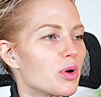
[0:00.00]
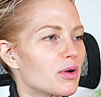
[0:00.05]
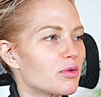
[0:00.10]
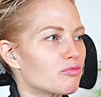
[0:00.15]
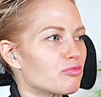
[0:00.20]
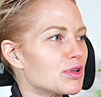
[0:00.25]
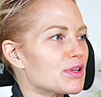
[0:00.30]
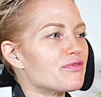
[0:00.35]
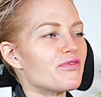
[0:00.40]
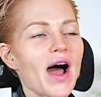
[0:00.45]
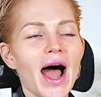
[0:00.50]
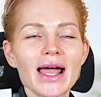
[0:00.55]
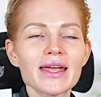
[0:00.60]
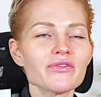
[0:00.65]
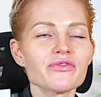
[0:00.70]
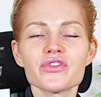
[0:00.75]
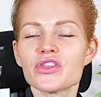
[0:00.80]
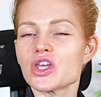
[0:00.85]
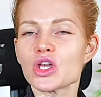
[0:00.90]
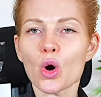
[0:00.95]

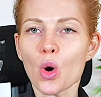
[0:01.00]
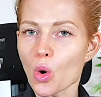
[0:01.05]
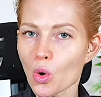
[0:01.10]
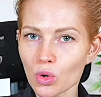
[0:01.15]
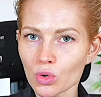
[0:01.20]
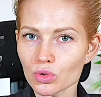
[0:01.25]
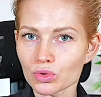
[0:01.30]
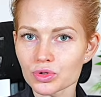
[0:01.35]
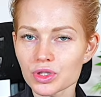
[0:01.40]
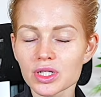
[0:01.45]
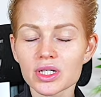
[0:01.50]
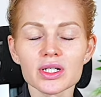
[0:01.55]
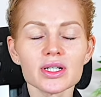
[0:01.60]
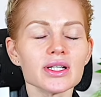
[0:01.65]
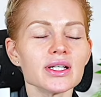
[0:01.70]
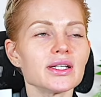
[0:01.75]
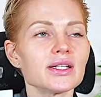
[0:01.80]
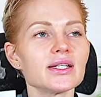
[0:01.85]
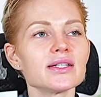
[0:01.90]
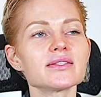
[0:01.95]
revive the old.
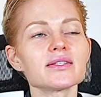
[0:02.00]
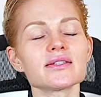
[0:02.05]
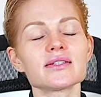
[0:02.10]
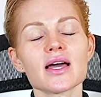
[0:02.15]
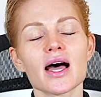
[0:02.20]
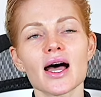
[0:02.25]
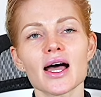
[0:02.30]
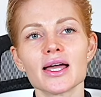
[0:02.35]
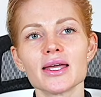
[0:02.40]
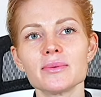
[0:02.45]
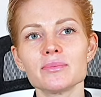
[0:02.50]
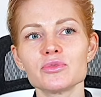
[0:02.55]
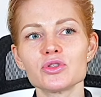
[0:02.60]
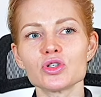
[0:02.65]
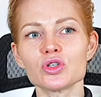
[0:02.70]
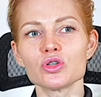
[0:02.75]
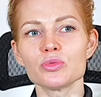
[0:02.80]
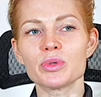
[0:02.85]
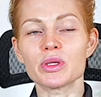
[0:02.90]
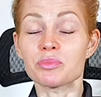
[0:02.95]
It is a time
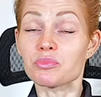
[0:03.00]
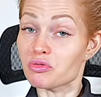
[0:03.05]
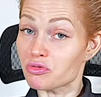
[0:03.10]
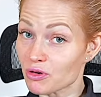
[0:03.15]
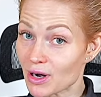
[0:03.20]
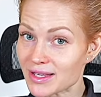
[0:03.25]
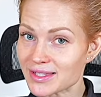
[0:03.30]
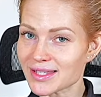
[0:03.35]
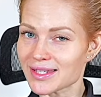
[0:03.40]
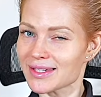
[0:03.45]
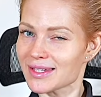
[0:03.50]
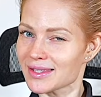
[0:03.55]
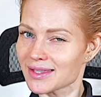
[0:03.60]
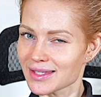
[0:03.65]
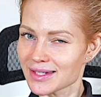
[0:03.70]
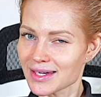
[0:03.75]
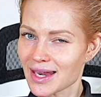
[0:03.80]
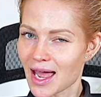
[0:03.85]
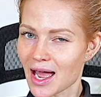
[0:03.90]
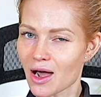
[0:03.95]
to be present in the
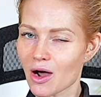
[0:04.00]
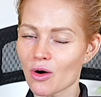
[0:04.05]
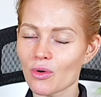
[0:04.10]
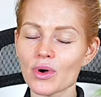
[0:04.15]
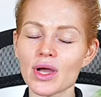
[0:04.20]
now